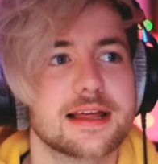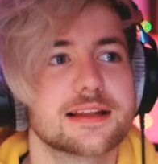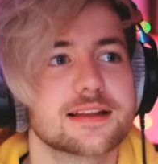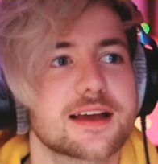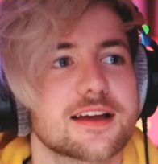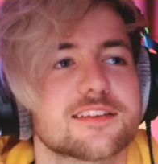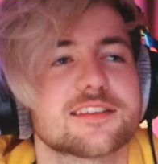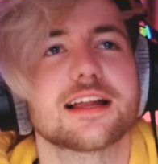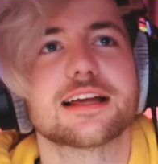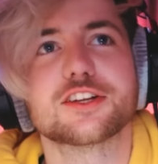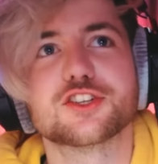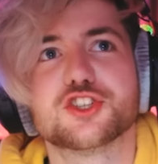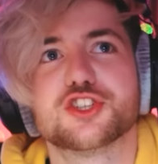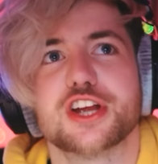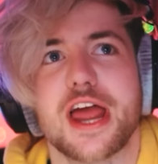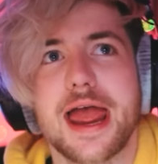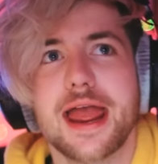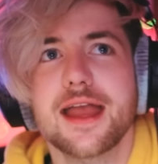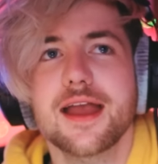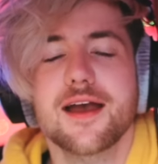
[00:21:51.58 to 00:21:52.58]
Because like
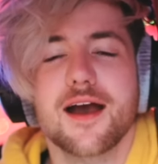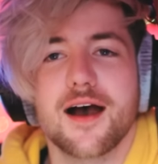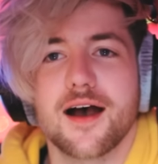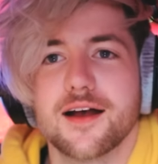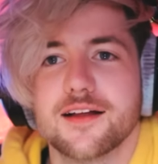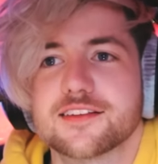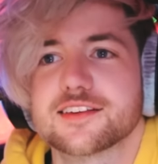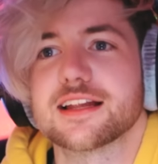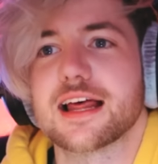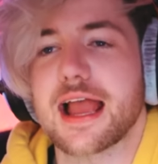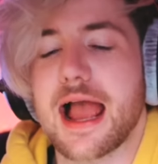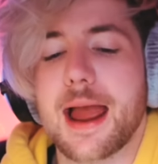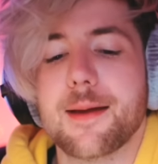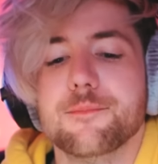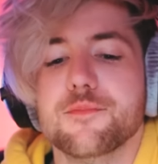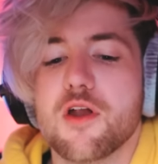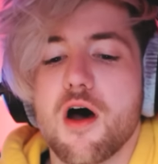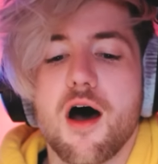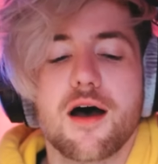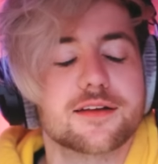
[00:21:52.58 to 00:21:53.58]
Jenga, it's like
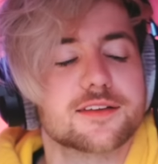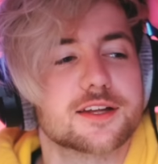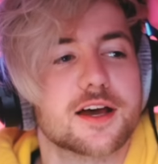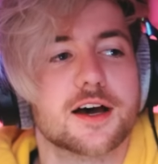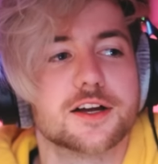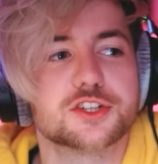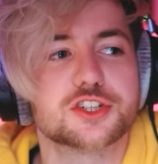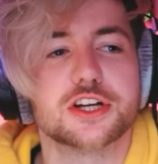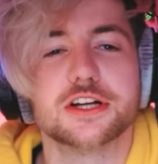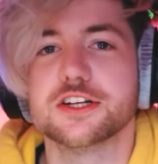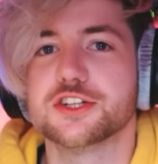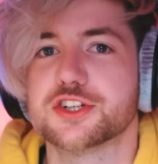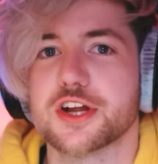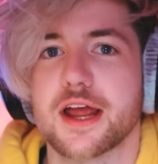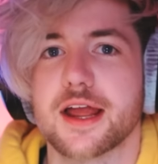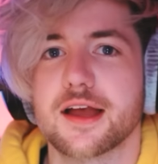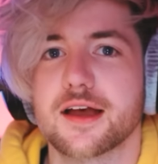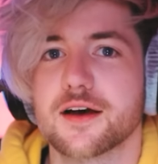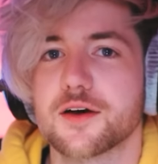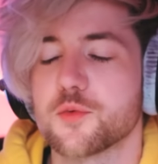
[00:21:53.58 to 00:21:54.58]
I'm not touching
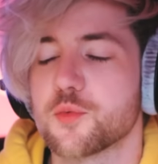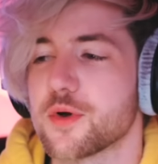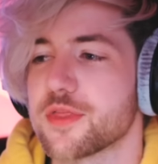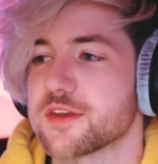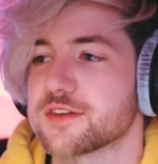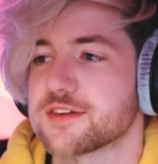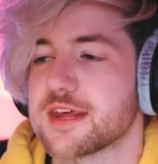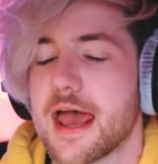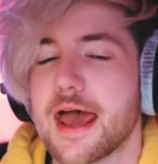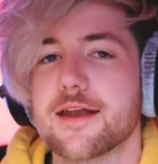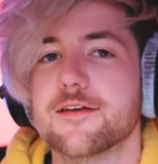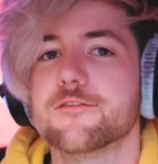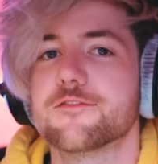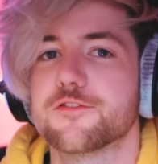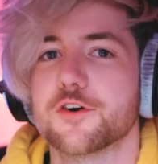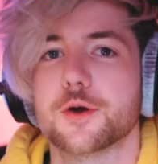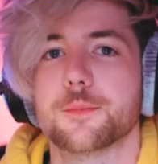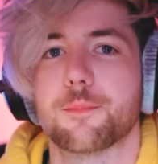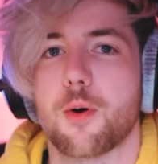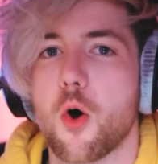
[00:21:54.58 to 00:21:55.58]
Jenga with a
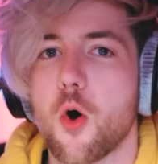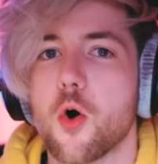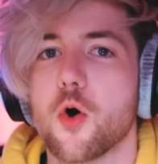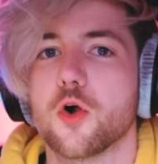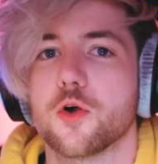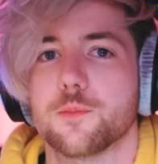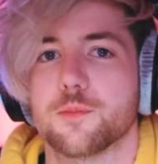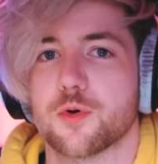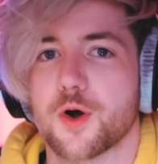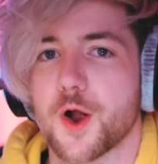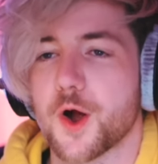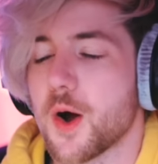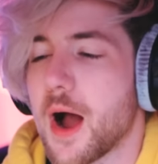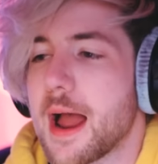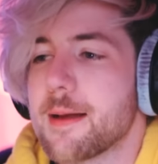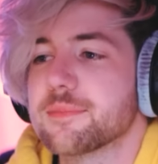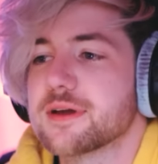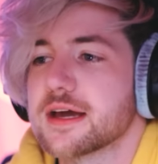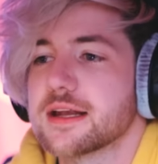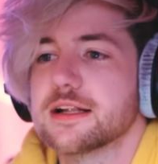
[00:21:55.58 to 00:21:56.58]
10-foot pole, bro.
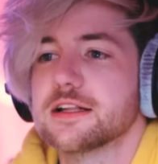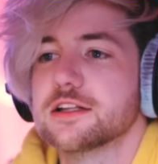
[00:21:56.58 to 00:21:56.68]
I'm gonna